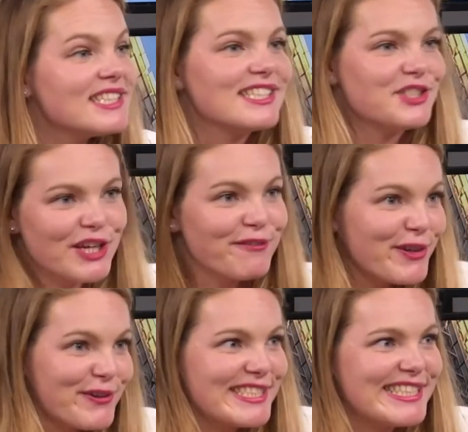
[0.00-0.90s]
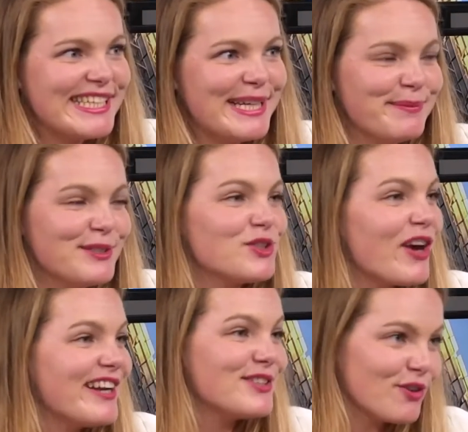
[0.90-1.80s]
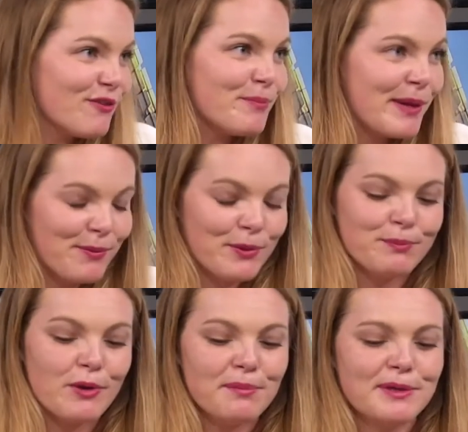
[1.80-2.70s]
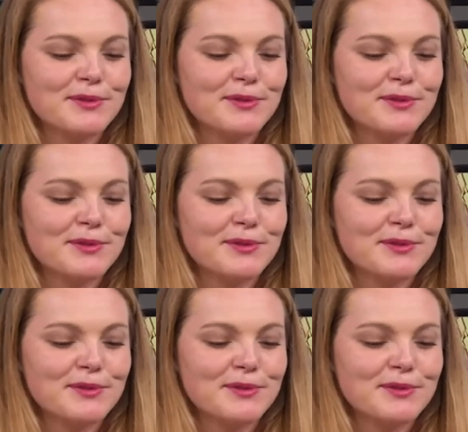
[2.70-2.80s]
and shove you in a team and try and solve a big world problem.